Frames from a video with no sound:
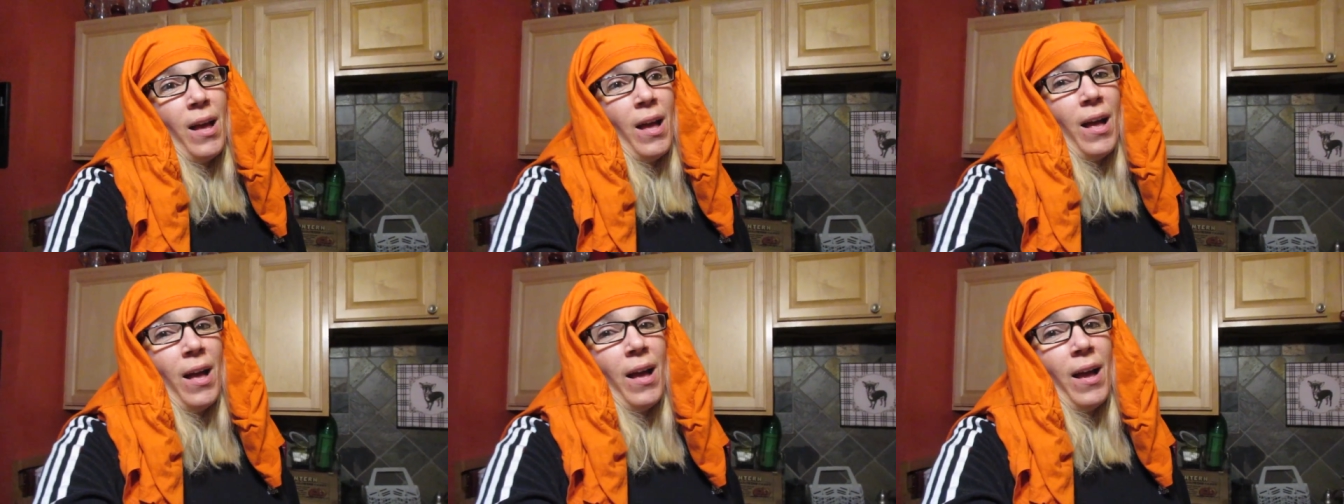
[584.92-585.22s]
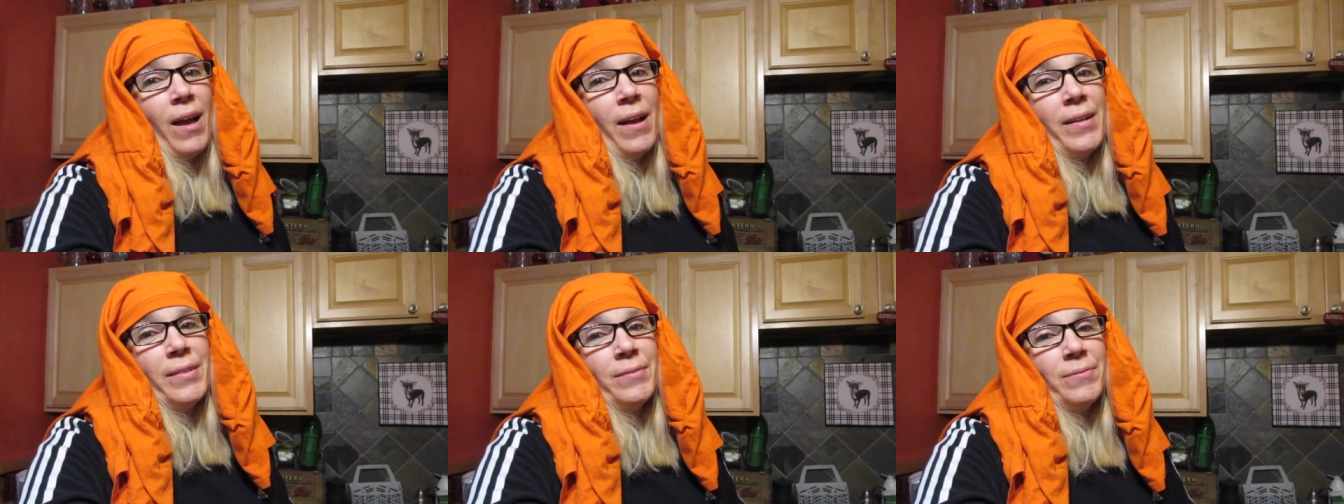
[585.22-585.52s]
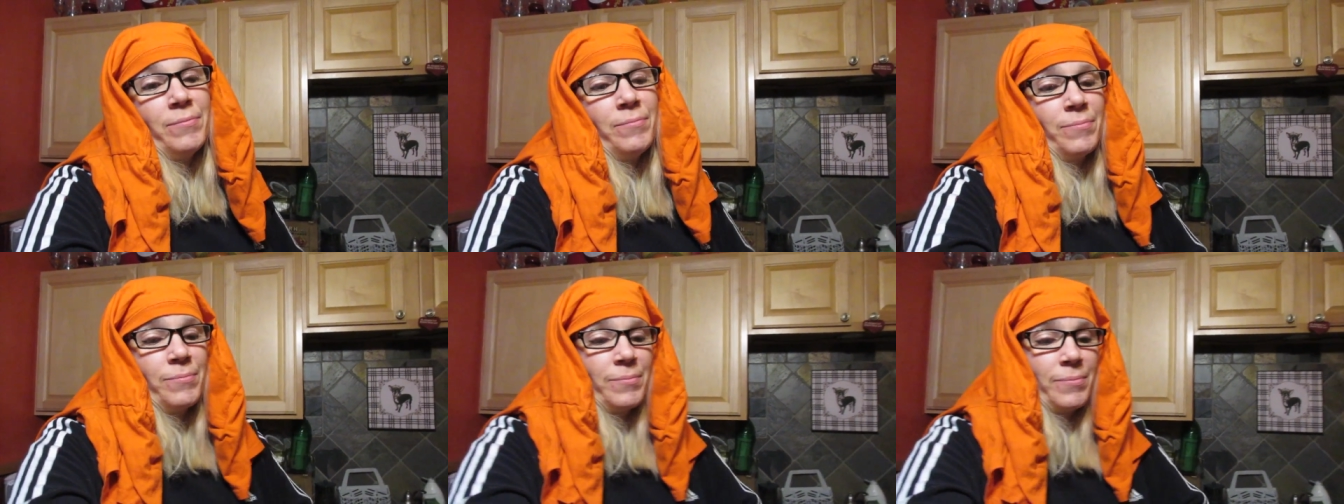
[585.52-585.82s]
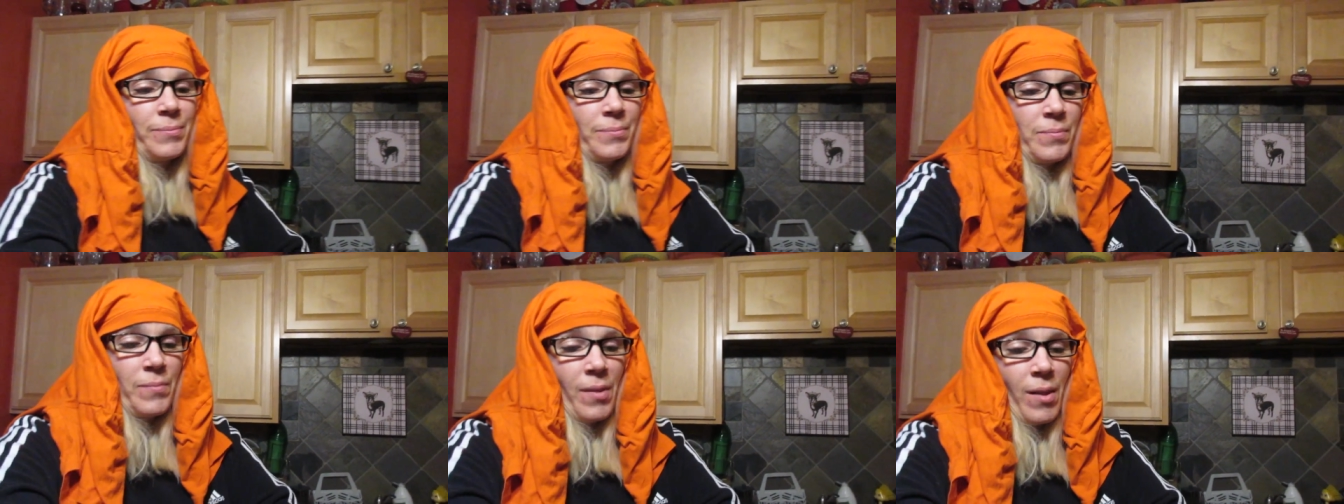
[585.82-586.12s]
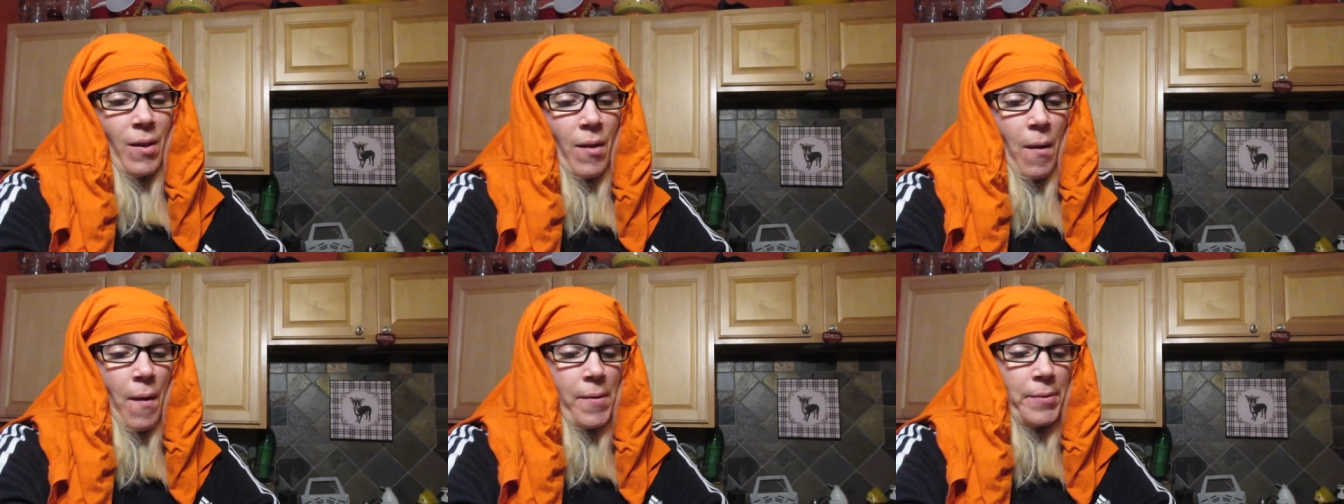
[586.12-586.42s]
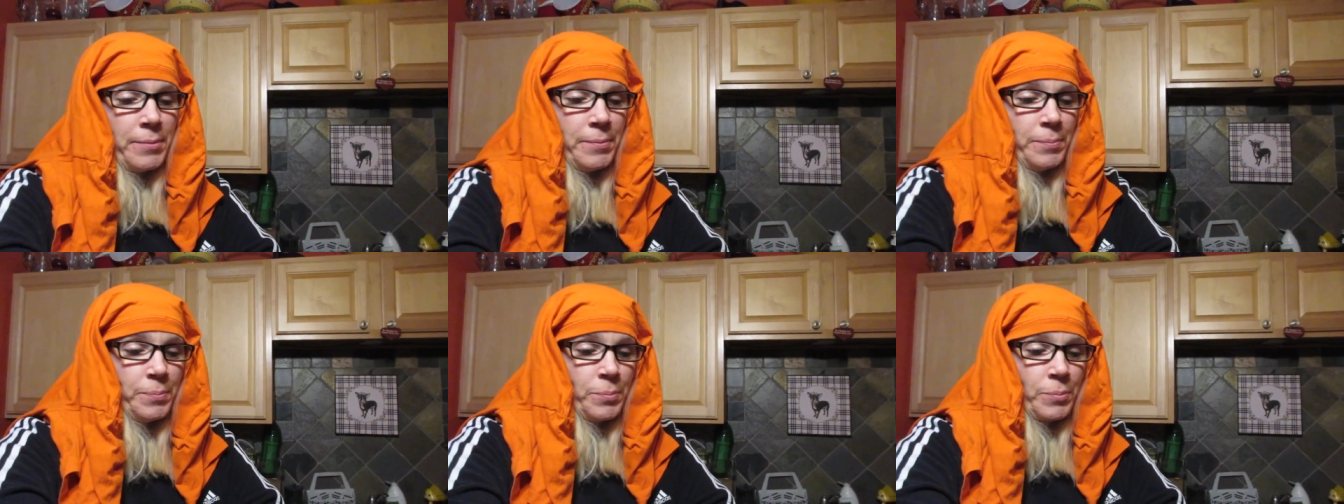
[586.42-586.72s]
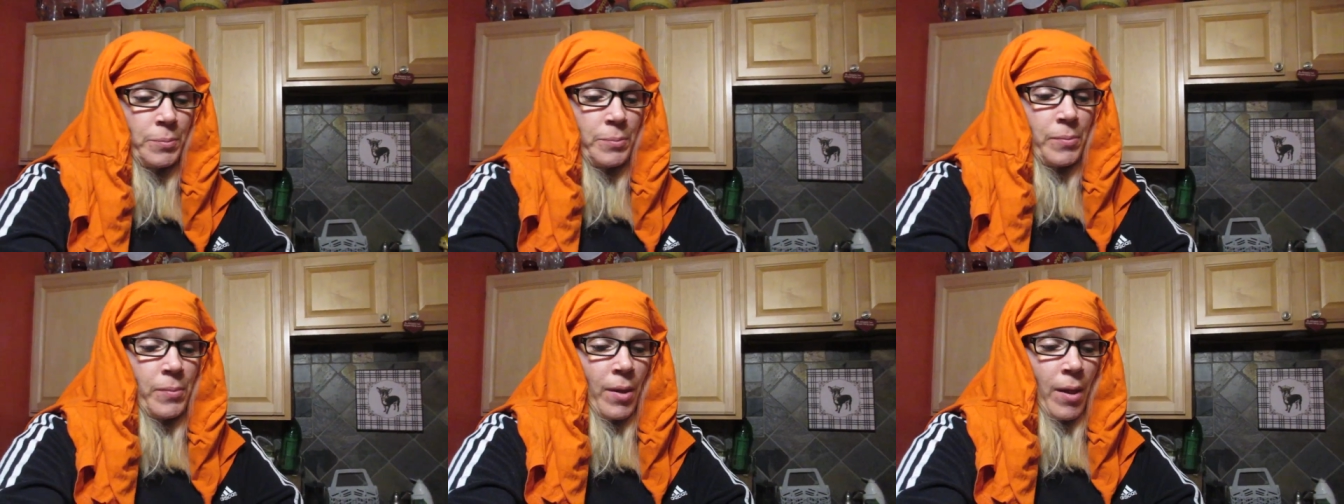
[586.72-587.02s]
Hi. There's like four minutes
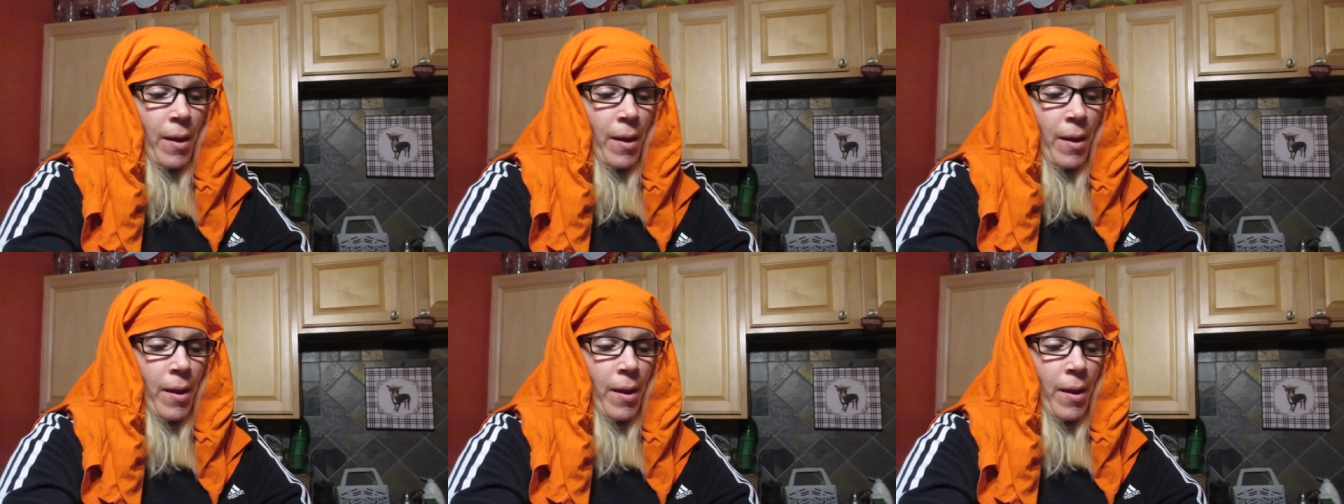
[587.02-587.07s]
left in the